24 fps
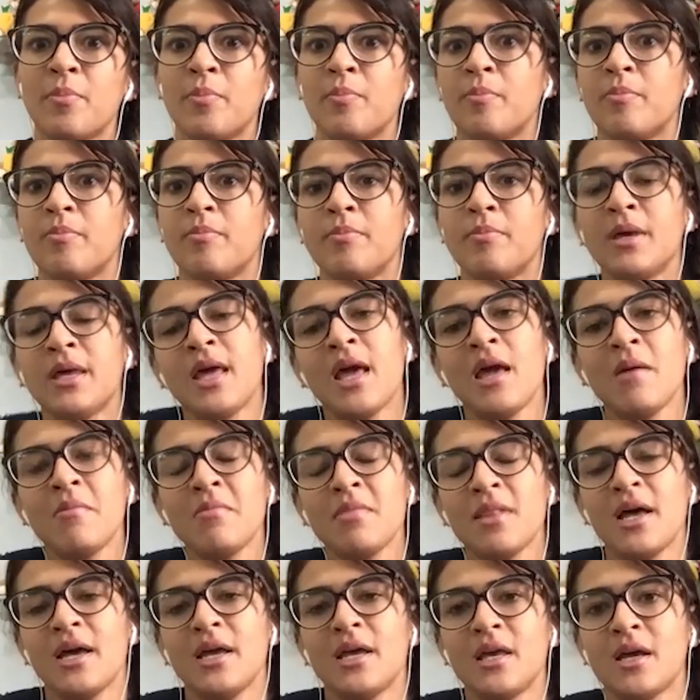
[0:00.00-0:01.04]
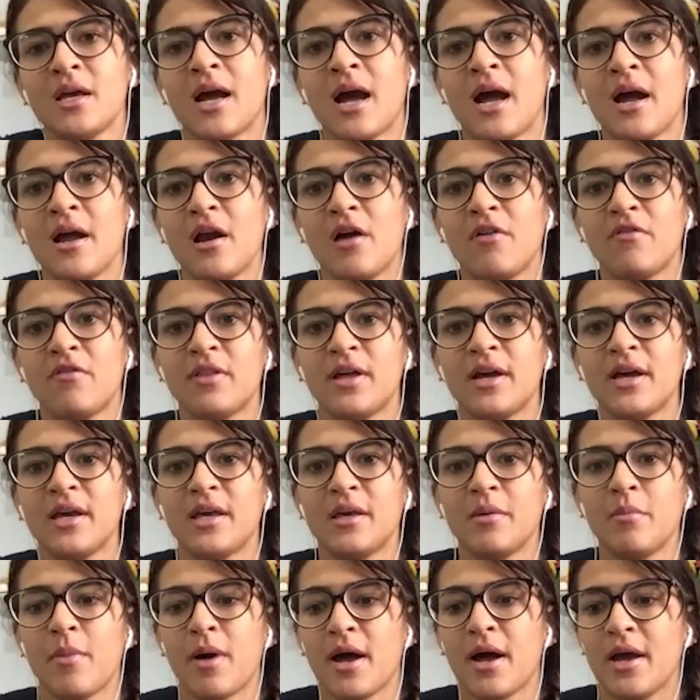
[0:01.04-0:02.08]
became like kind of like
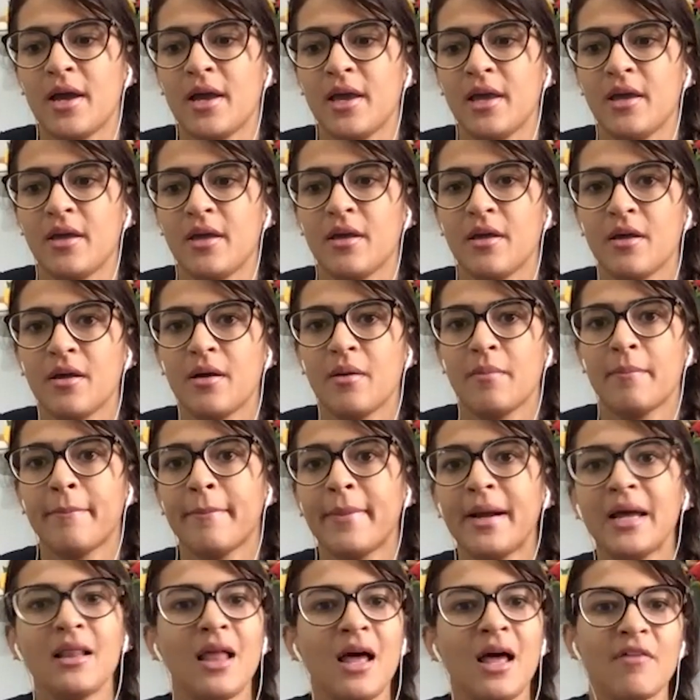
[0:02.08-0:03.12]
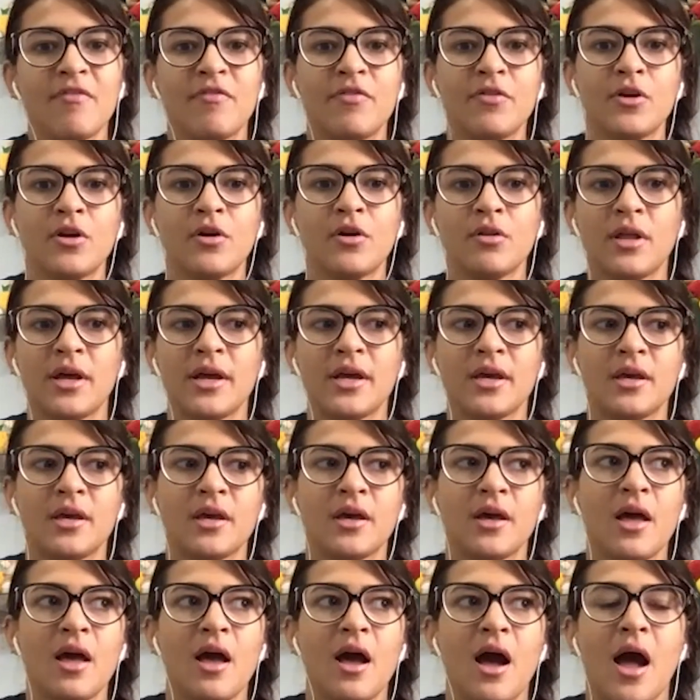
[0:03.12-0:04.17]
my life, you know, like
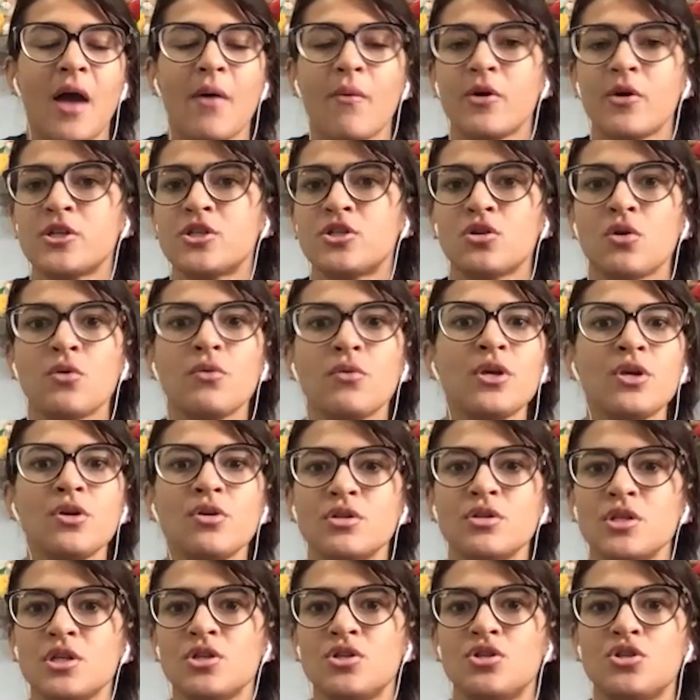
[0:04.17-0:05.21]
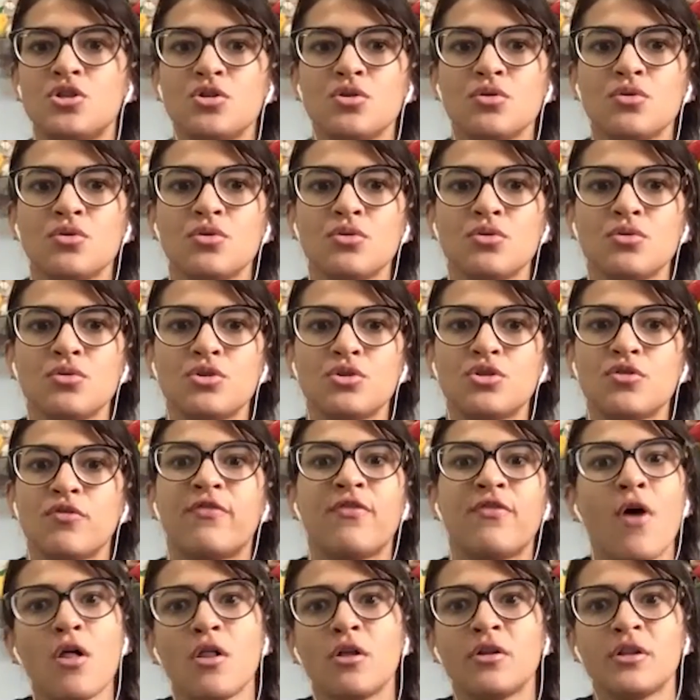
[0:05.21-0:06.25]
I was so used to
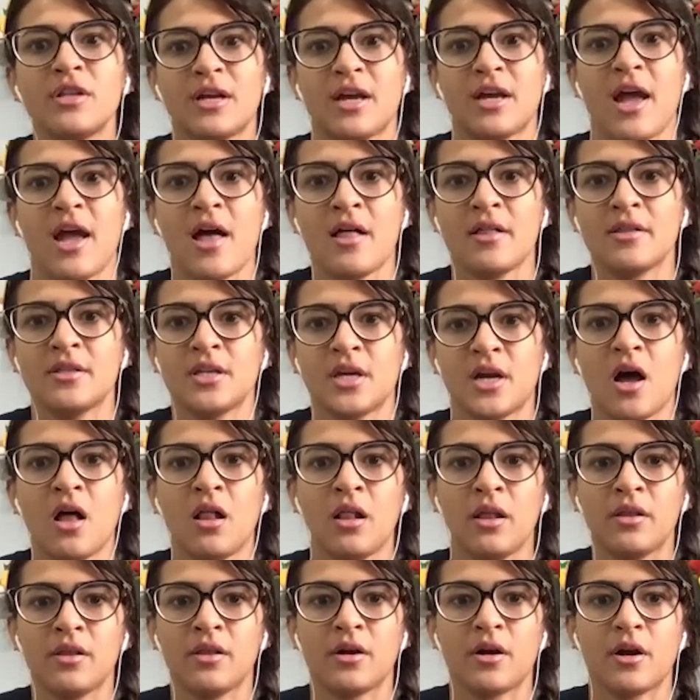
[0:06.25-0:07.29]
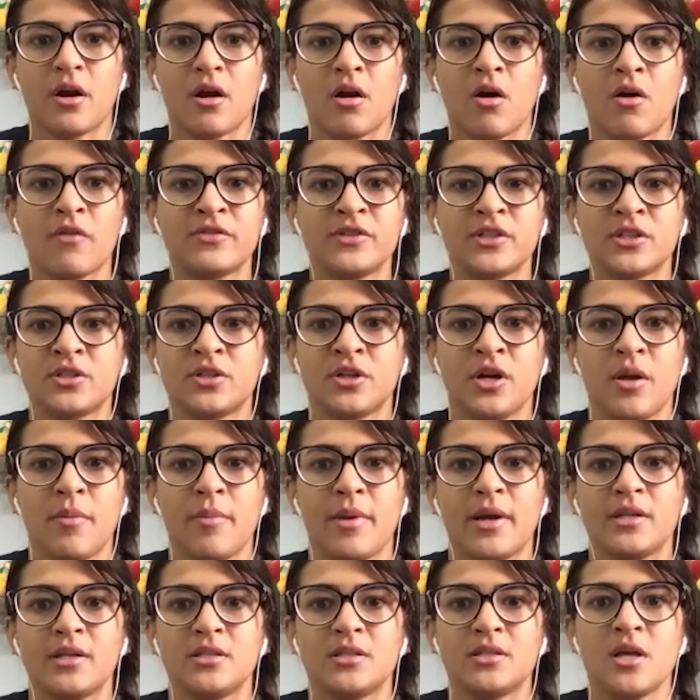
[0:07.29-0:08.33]
follow the calendar of the
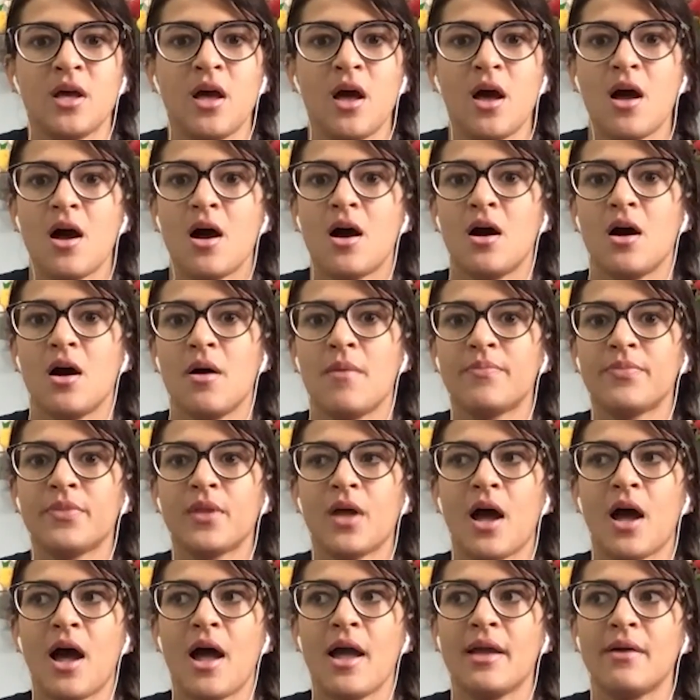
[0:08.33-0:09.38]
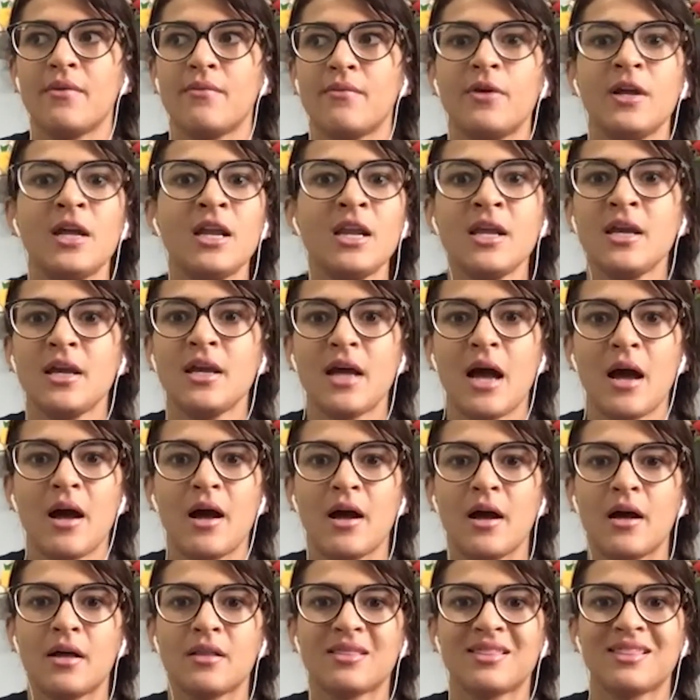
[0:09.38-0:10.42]
tournaments. I really
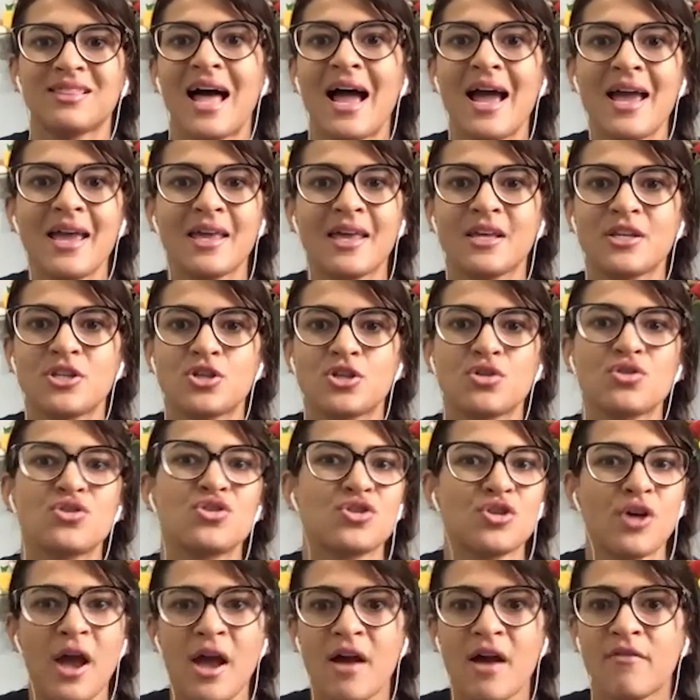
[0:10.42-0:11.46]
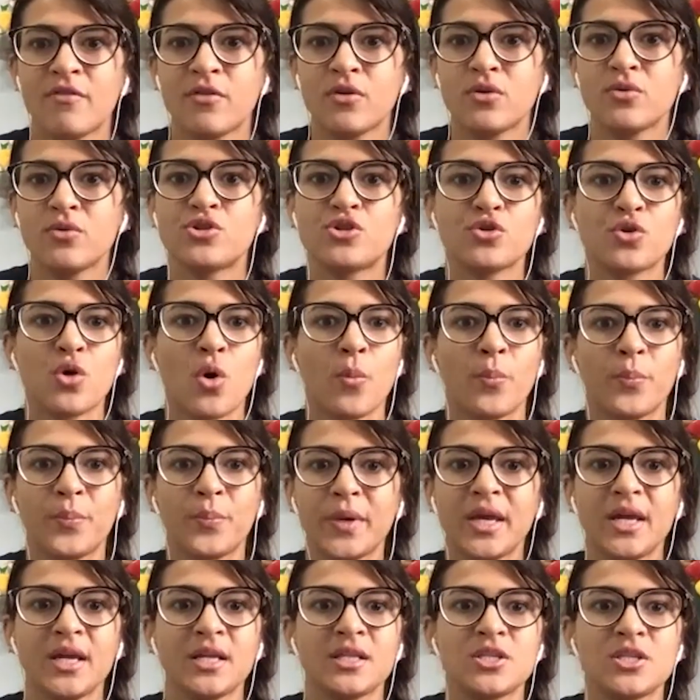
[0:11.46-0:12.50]
like to travel, to
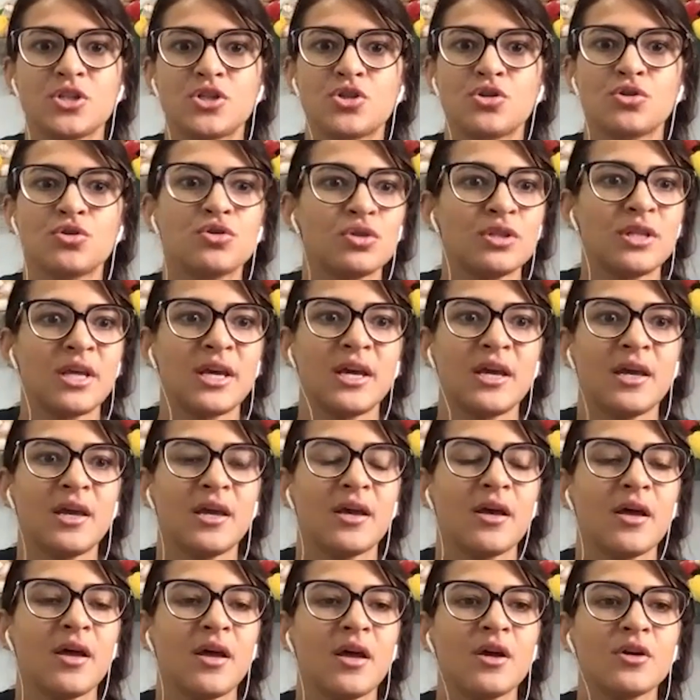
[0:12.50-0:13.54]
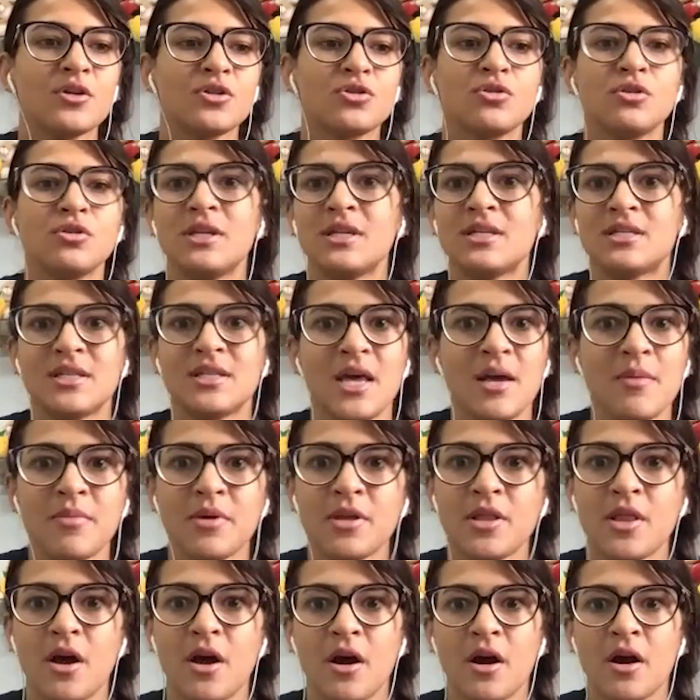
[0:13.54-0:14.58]
compete, to do the
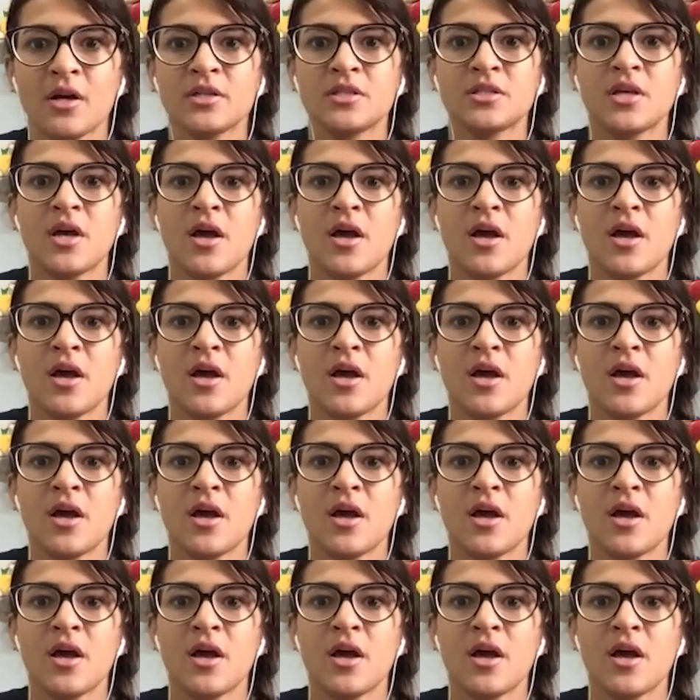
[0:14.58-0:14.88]
seminars.